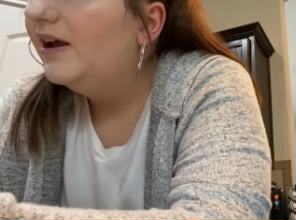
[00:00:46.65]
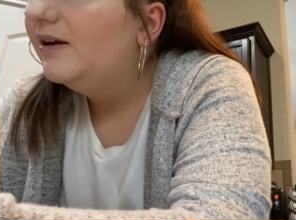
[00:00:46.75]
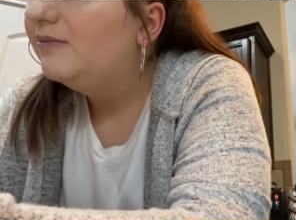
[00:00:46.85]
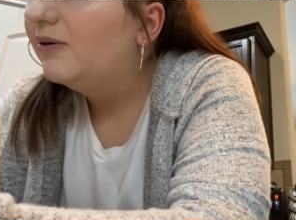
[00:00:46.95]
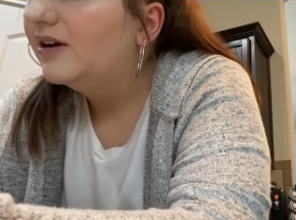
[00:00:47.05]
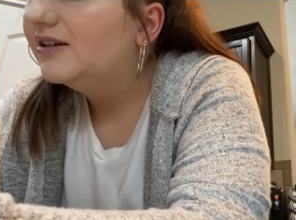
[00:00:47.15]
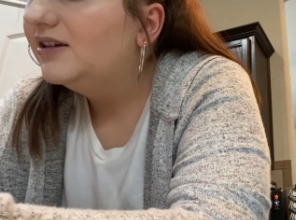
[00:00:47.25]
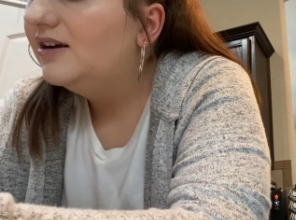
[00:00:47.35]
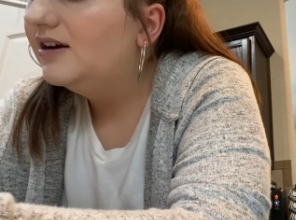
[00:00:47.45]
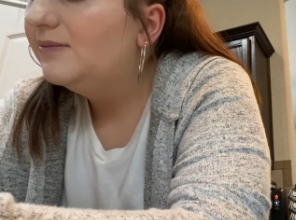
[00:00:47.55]
But we're gonna
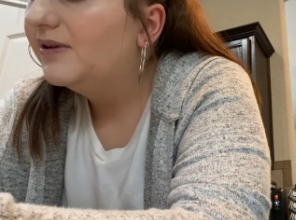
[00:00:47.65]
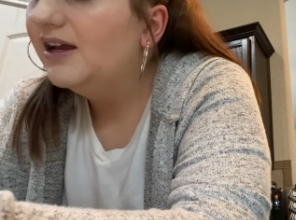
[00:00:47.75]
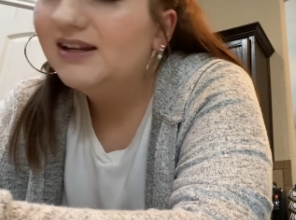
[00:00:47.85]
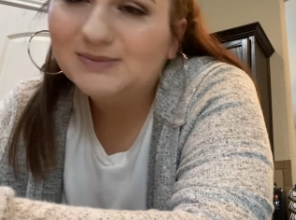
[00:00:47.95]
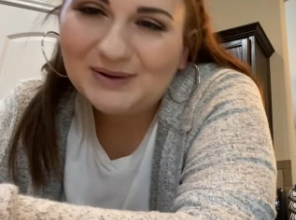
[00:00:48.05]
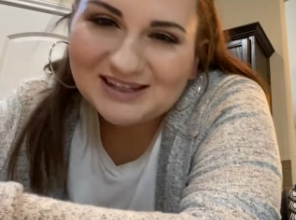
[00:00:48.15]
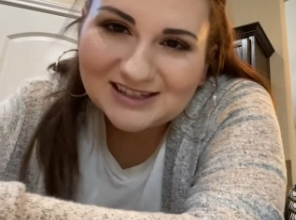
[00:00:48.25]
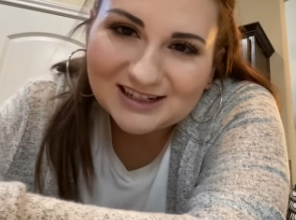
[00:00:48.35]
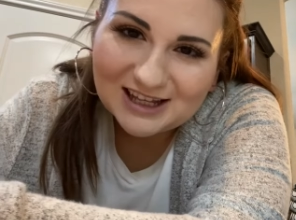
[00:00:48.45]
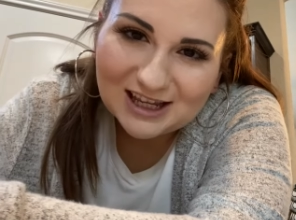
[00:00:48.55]
start it up again. It's
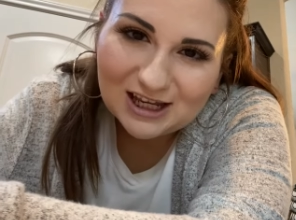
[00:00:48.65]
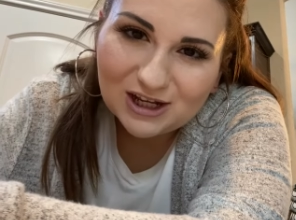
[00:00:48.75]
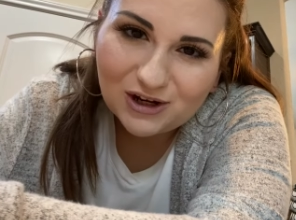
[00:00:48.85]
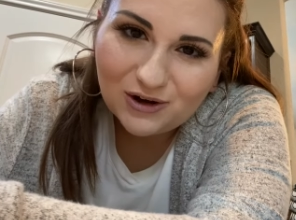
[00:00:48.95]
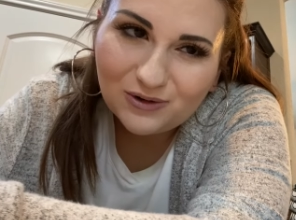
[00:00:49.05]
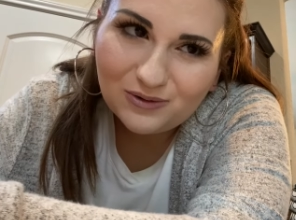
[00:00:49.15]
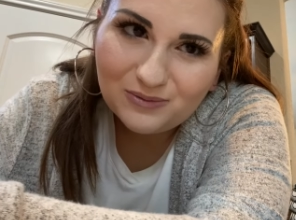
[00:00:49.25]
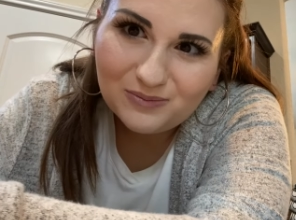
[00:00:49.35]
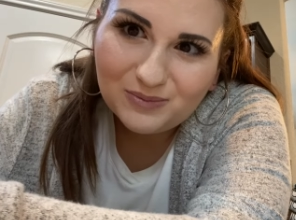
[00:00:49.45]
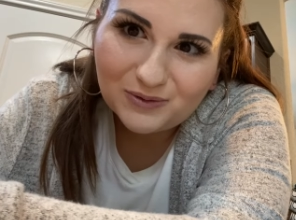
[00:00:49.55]
basically keto
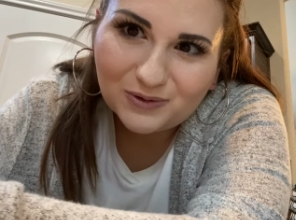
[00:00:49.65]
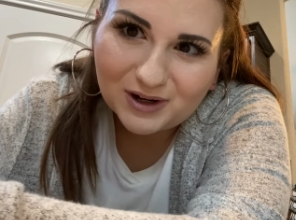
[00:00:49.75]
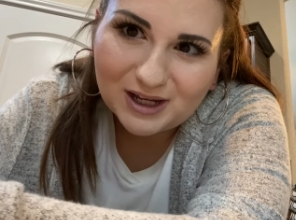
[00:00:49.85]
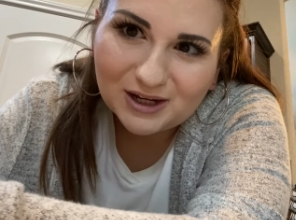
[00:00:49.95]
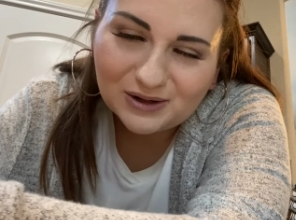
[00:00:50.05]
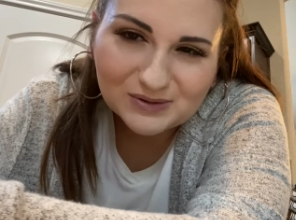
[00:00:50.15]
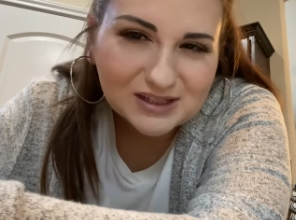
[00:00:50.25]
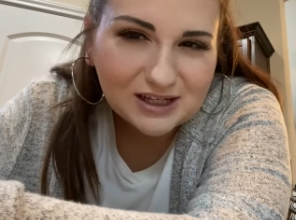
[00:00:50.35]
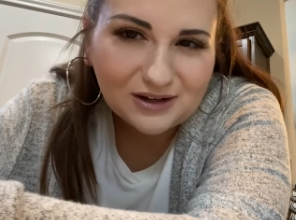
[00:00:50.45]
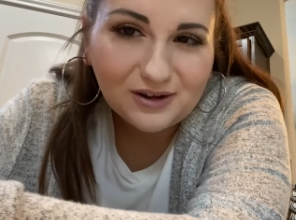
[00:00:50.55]
before keto was
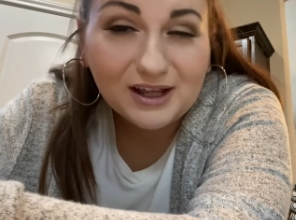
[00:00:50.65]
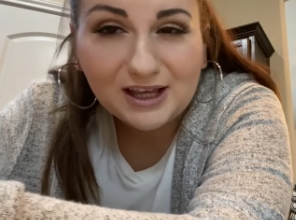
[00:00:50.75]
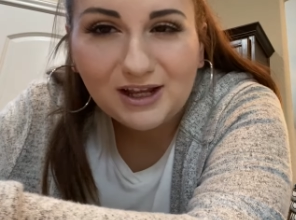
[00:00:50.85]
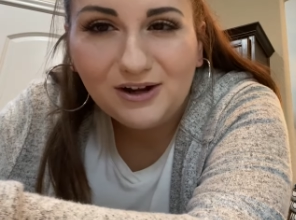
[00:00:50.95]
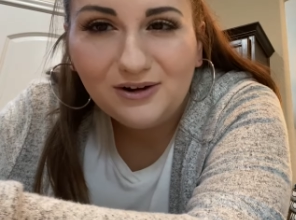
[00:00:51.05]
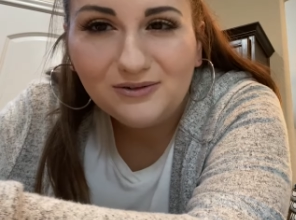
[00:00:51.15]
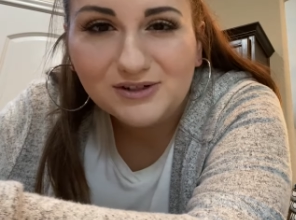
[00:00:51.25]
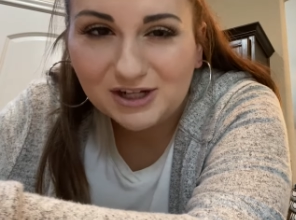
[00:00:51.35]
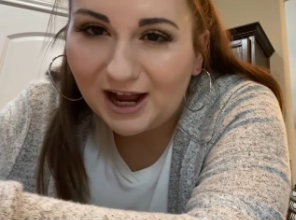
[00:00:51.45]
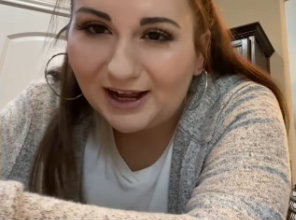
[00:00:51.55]
keto. Like keto
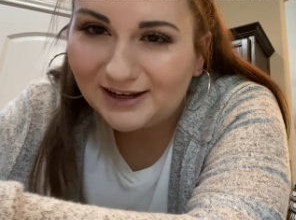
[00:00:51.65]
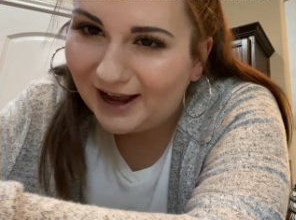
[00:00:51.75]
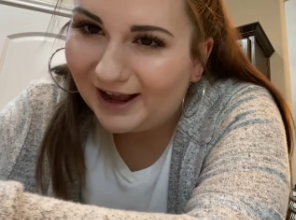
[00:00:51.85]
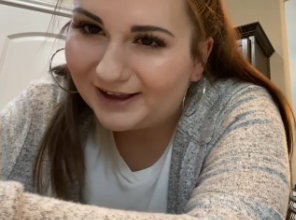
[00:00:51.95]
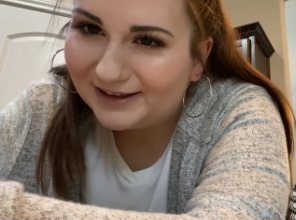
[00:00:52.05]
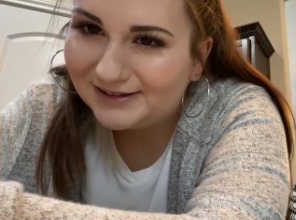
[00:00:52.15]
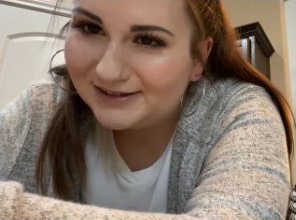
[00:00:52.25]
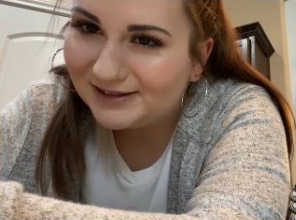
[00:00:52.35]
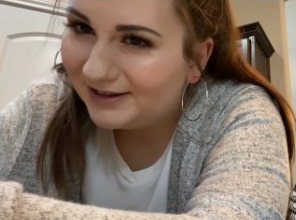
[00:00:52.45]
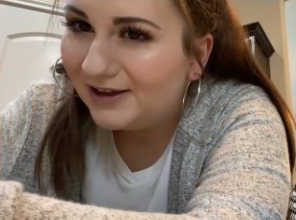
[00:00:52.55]
jacked Atkins,
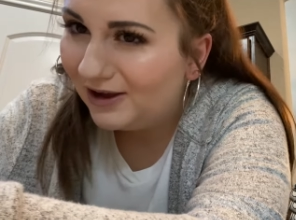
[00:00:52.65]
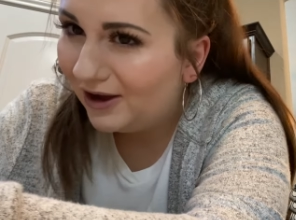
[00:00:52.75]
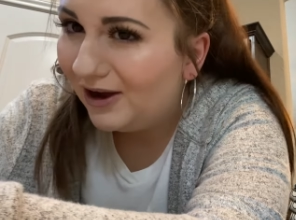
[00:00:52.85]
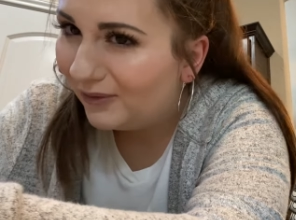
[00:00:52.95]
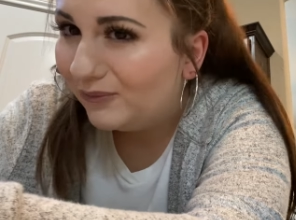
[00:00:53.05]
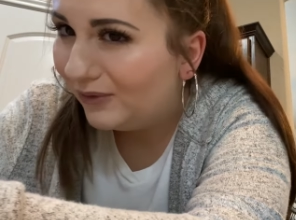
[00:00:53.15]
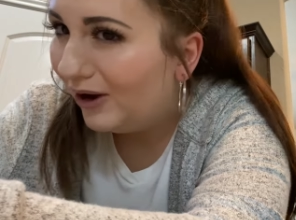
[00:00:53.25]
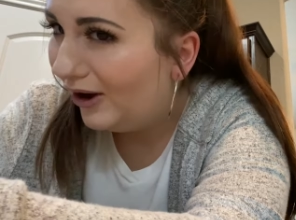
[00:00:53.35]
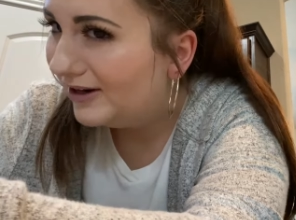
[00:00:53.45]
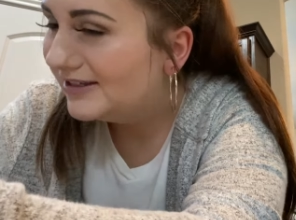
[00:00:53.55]

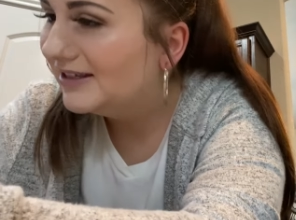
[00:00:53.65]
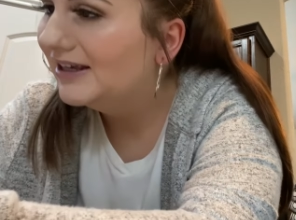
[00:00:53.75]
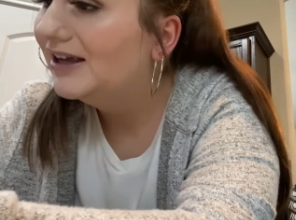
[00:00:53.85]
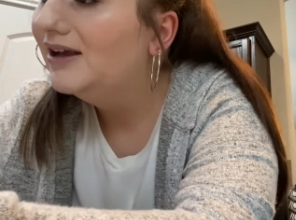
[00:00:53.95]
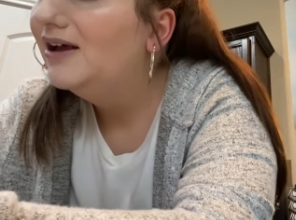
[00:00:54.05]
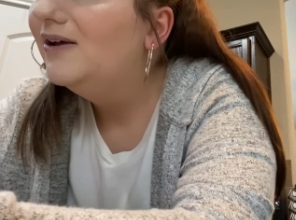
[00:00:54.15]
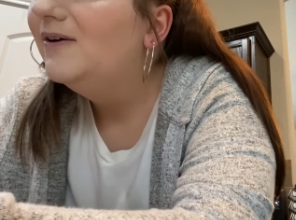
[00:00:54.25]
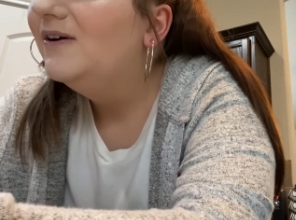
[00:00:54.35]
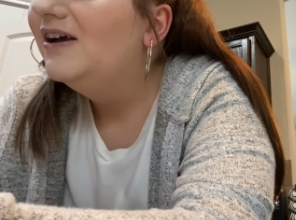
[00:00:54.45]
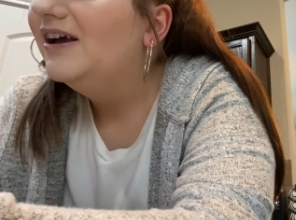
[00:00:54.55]
honestly.
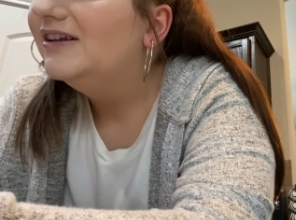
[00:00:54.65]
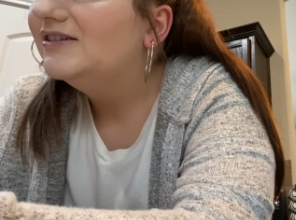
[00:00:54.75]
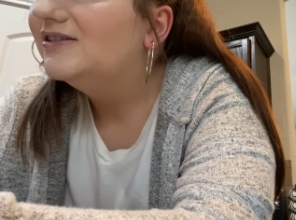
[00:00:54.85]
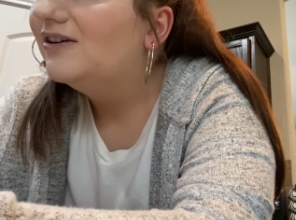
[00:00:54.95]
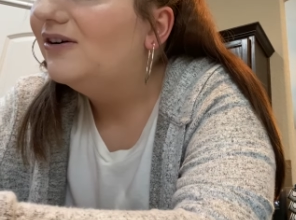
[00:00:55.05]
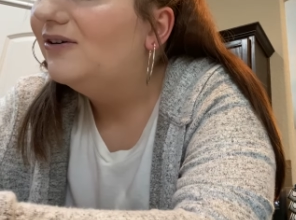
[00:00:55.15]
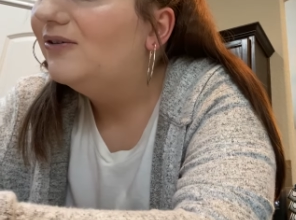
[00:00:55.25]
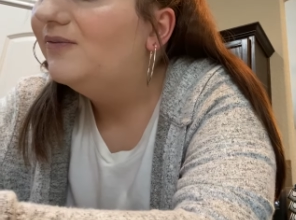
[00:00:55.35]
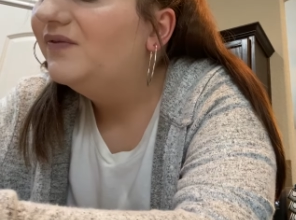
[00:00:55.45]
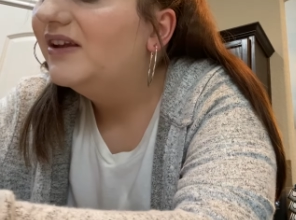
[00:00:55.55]
And
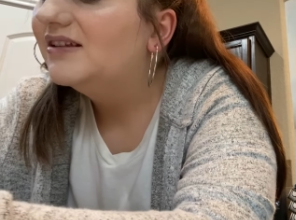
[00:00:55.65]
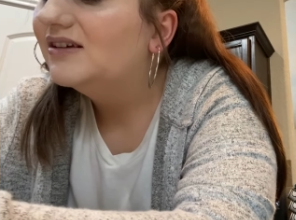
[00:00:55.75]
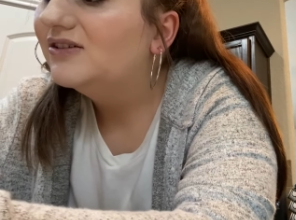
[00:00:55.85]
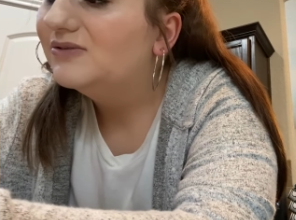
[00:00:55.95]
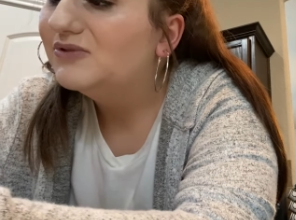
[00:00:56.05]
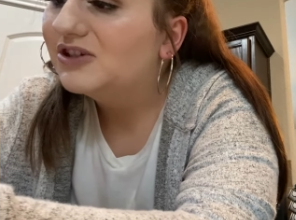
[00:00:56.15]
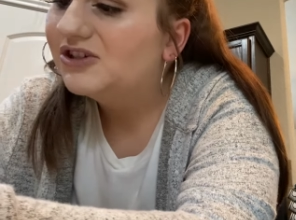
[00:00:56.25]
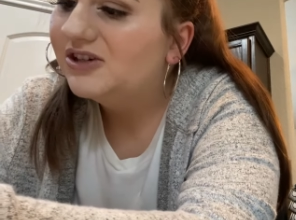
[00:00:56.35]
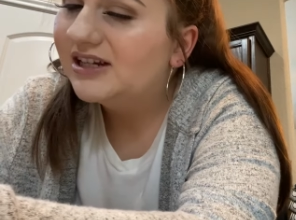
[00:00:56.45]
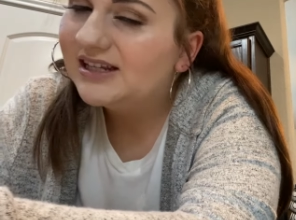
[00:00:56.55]
so it's a little more
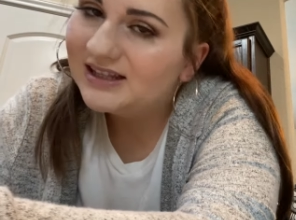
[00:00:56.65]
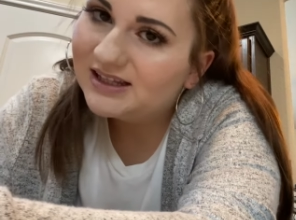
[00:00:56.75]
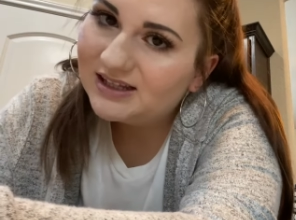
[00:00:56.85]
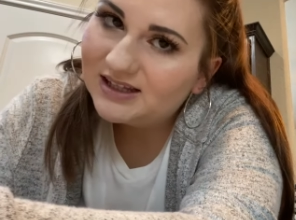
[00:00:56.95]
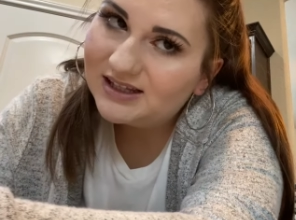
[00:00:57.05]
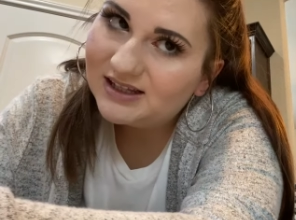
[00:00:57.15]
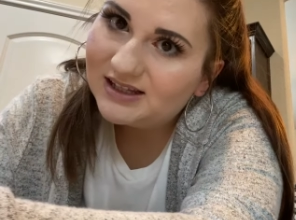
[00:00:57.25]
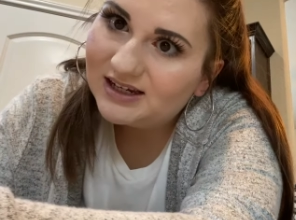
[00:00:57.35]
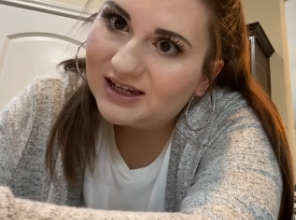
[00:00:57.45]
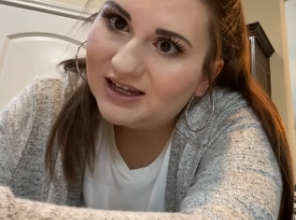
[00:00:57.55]
strict
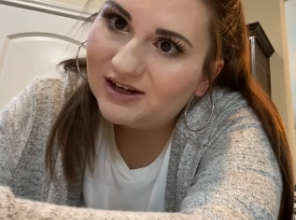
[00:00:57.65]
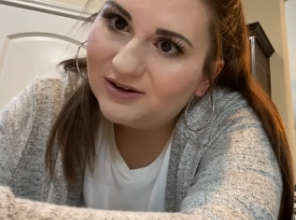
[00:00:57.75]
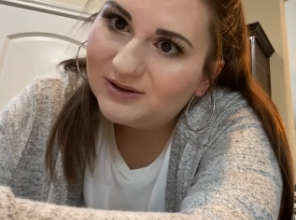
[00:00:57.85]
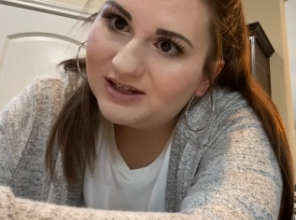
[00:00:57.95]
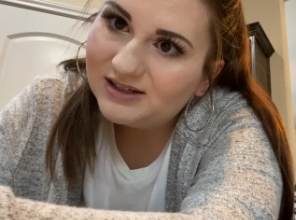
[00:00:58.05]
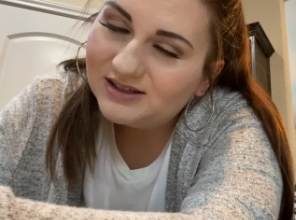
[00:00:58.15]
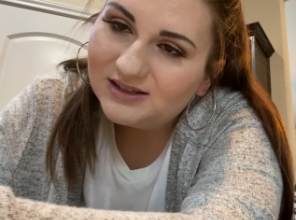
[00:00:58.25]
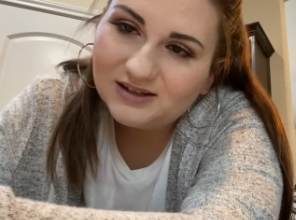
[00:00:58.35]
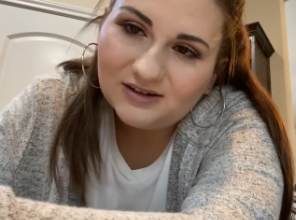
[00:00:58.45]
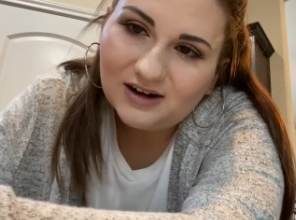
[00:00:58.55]
than keto
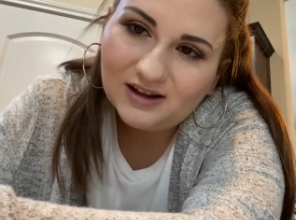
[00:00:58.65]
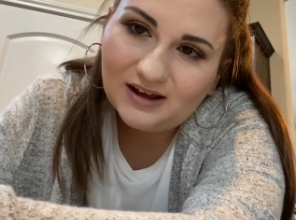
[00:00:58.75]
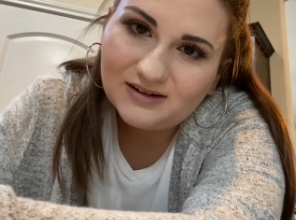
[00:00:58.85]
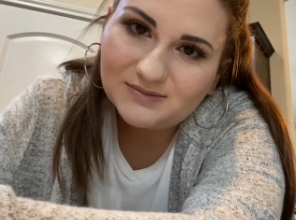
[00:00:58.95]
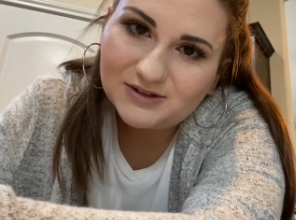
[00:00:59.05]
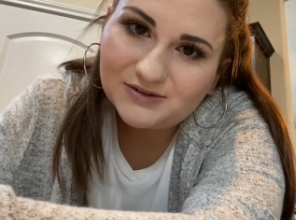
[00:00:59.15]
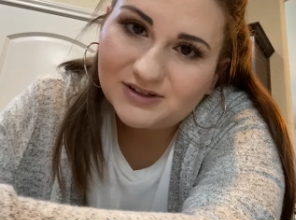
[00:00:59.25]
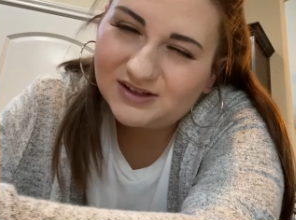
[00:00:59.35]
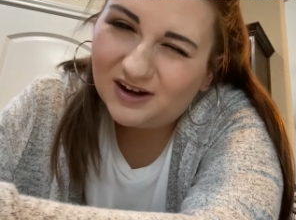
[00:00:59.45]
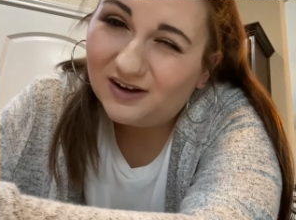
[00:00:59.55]
is. You're not allowed as much
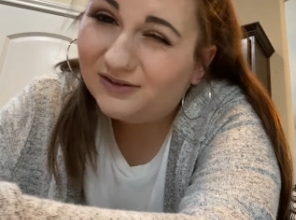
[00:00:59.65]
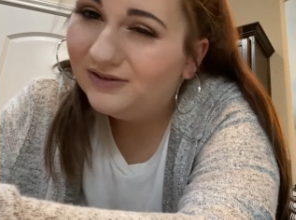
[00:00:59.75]
stuff,